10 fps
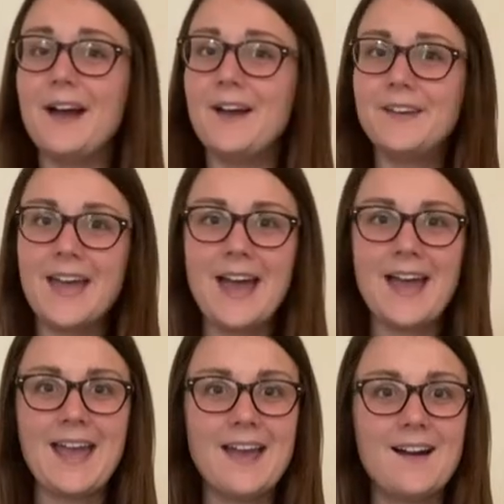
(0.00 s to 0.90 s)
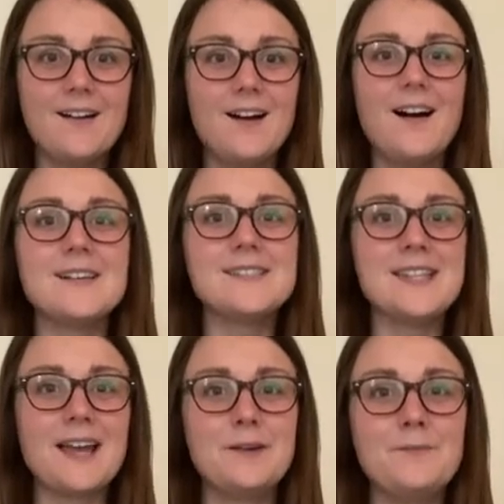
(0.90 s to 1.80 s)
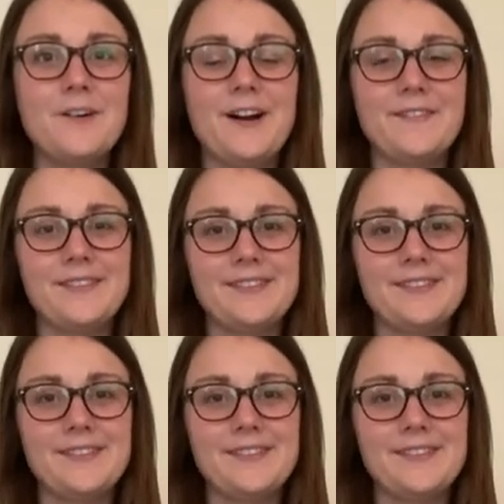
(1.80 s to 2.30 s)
Okay, our second one.